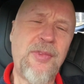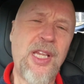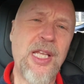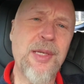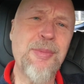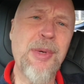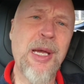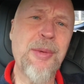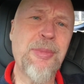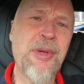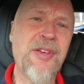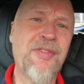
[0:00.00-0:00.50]
I
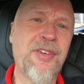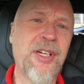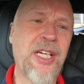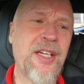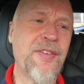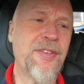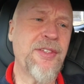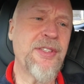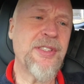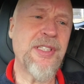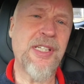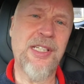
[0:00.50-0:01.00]
may be
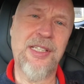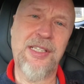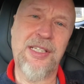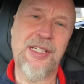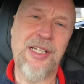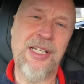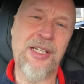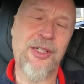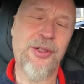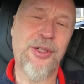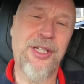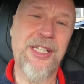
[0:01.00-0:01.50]
forgiven
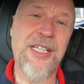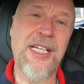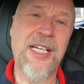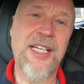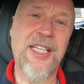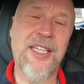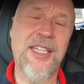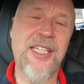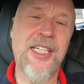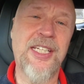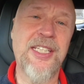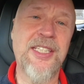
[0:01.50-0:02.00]
looking at
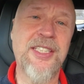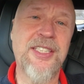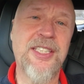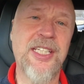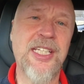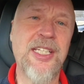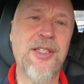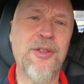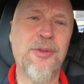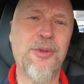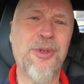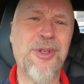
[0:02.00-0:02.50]
it thinking
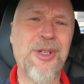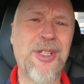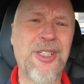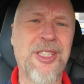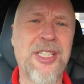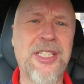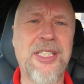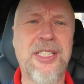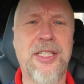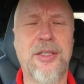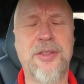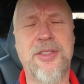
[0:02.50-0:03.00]
D, well, I
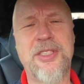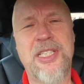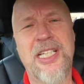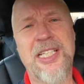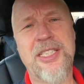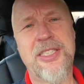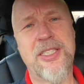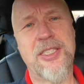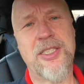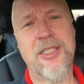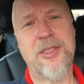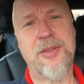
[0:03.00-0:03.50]
didn't know
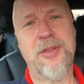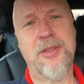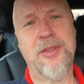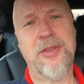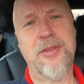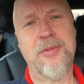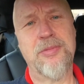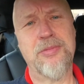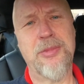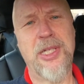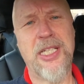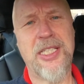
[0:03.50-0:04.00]
Teslas
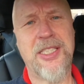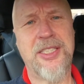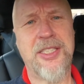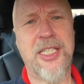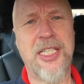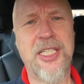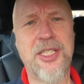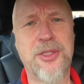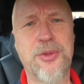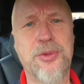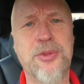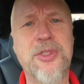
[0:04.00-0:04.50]
made
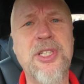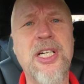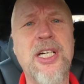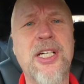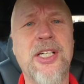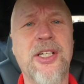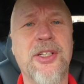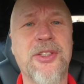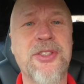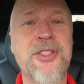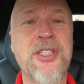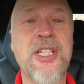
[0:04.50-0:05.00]
diesel
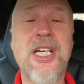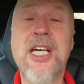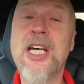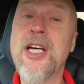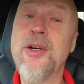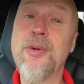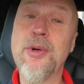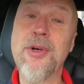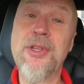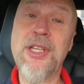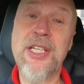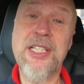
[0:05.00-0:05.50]
cars.
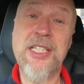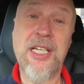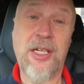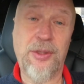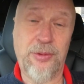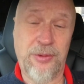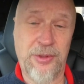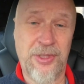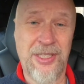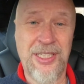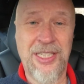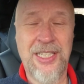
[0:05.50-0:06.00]
Well, they
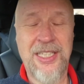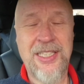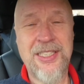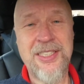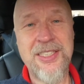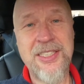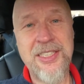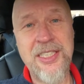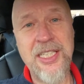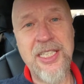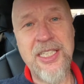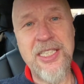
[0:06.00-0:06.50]
don't.
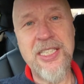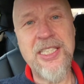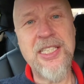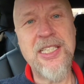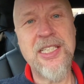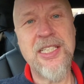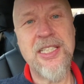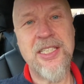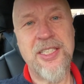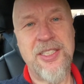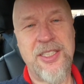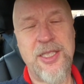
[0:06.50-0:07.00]
D
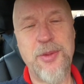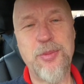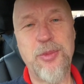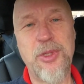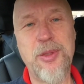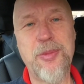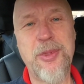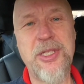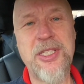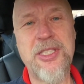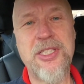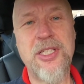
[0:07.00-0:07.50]

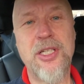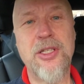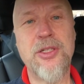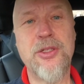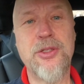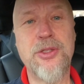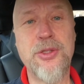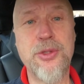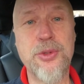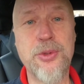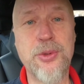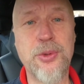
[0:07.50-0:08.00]
simply means
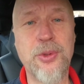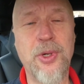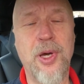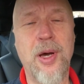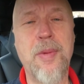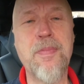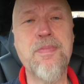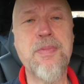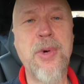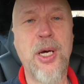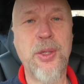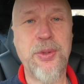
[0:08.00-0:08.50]
dual
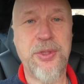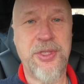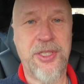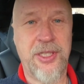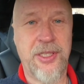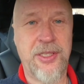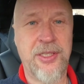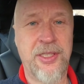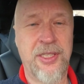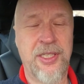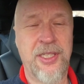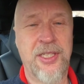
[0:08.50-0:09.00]

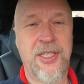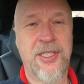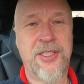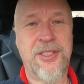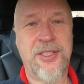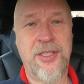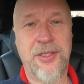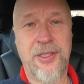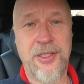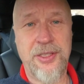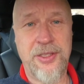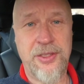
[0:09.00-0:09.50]
motor.
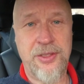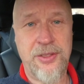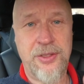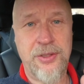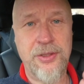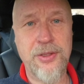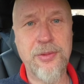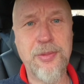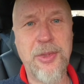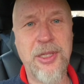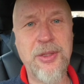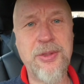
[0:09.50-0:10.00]
So there's
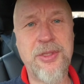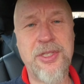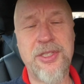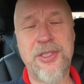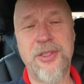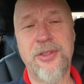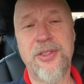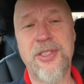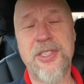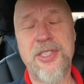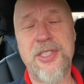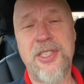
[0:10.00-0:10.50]
two motors
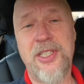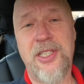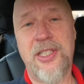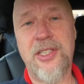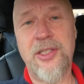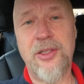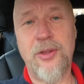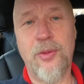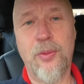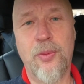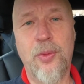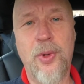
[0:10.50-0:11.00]
on this
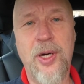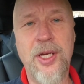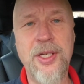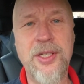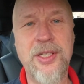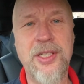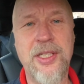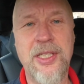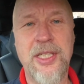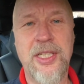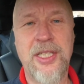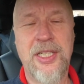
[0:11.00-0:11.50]
car.
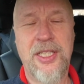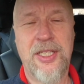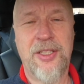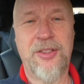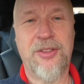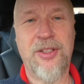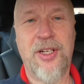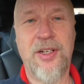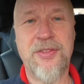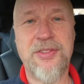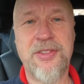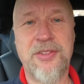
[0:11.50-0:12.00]
One
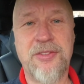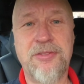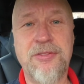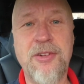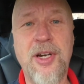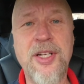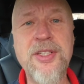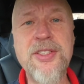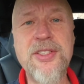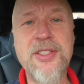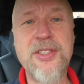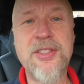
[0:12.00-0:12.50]
drives the
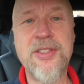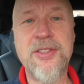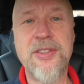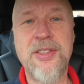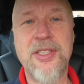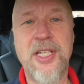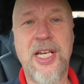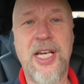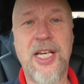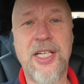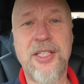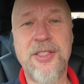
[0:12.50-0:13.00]
front
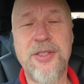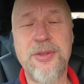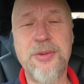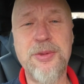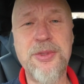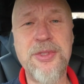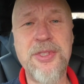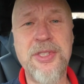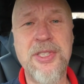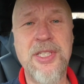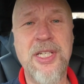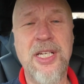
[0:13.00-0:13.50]

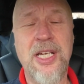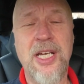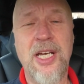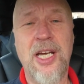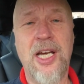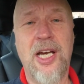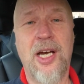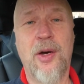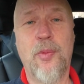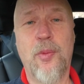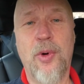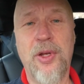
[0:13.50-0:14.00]
axles
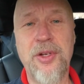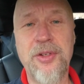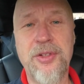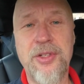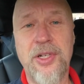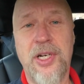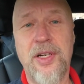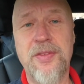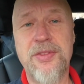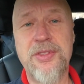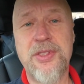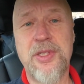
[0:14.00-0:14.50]
and one
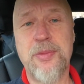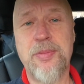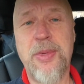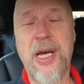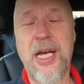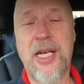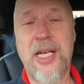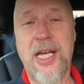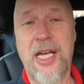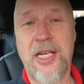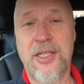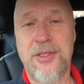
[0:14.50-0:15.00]
drives the
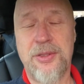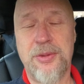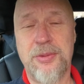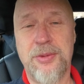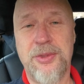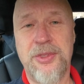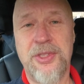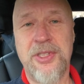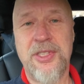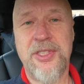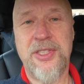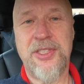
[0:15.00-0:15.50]
back
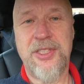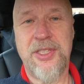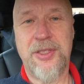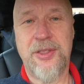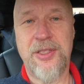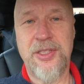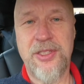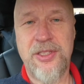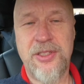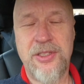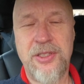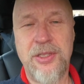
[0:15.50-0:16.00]
axles. So
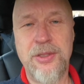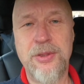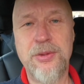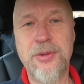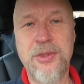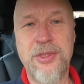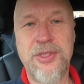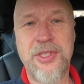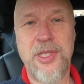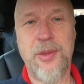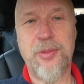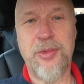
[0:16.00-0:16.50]
there's
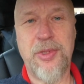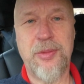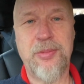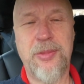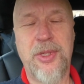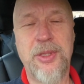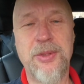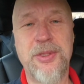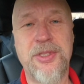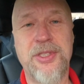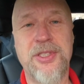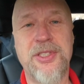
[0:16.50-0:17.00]
two separate
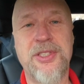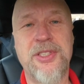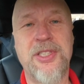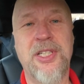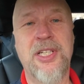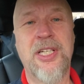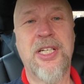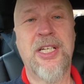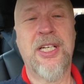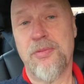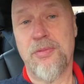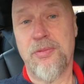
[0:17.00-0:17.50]
motors.
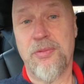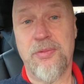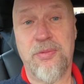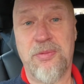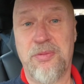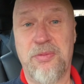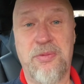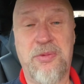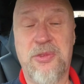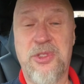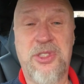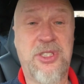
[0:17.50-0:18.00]

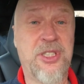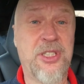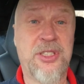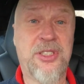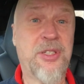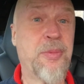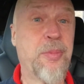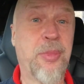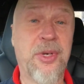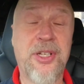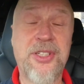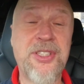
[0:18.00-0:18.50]
It's as
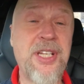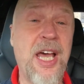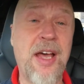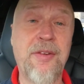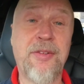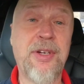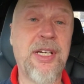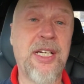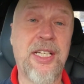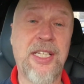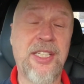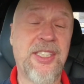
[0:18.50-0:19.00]
simple as that,
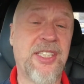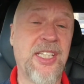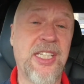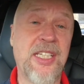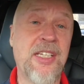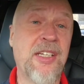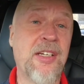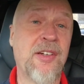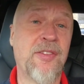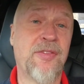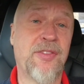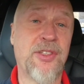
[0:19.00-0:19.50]
really,
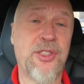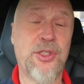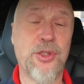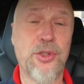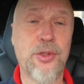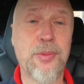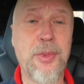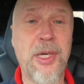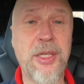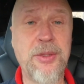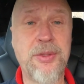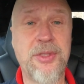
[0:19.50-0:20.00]
D for
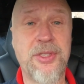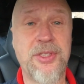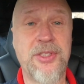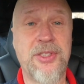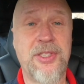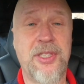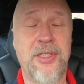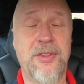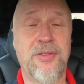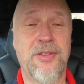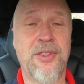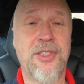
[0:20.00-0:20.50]
dual motors.
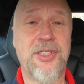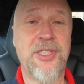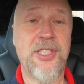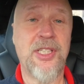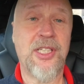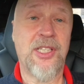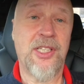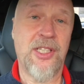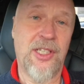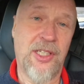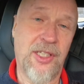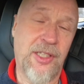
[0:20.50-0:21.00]
So if you see
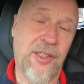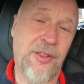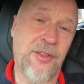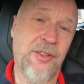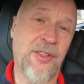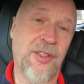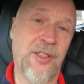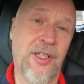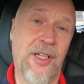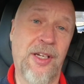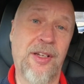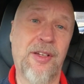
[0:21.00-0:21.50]
a car
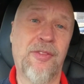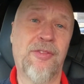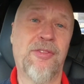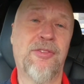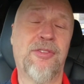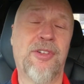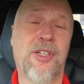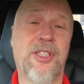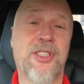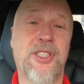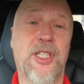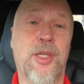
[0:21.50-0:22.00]
like,
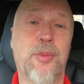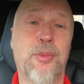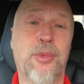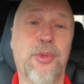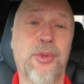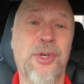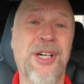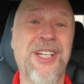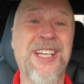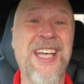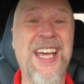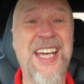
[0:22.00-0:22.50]
for
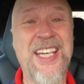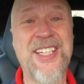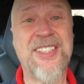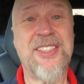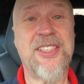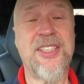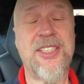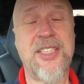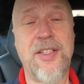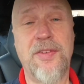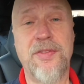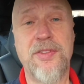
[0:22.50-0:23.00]
example, an
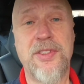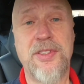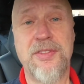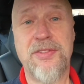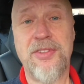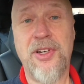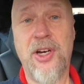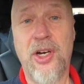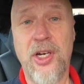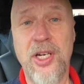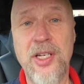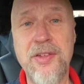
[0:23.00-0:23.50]

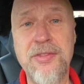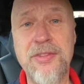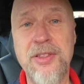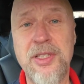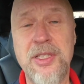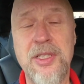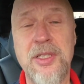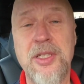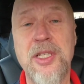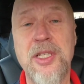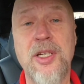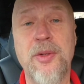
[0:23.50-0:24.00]
S75,
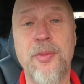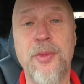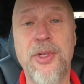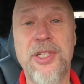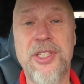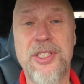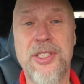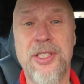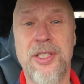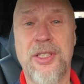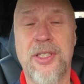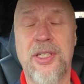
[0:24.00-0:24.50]

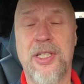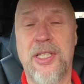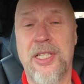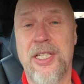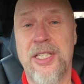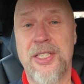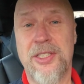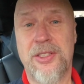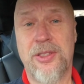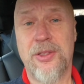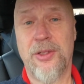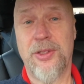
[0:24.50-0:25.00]
which
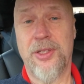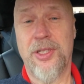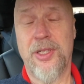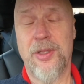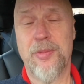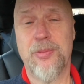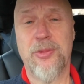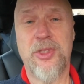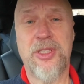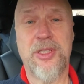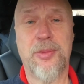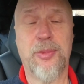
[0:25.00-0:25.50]
is
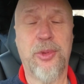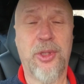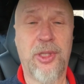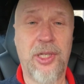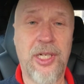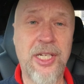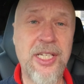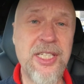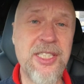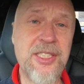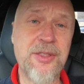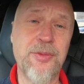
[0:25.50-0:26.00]
it's a
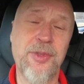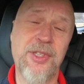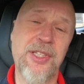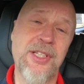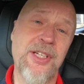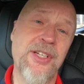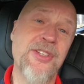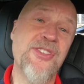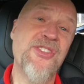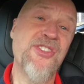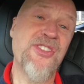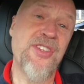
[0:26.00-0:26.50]
Model S with
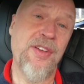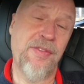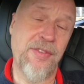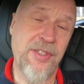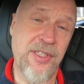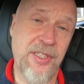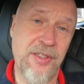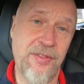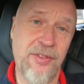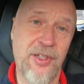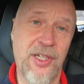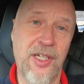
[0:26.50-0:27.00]
a
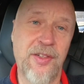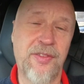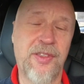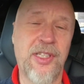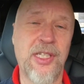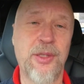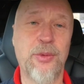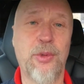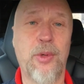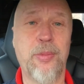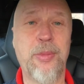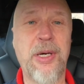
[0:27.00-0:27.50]
75
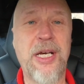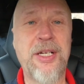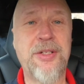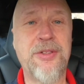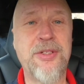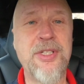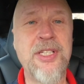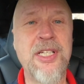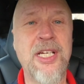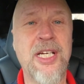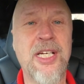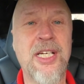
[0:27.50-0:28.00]
kilowatt
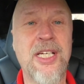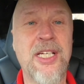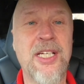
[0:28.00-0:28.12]
battery.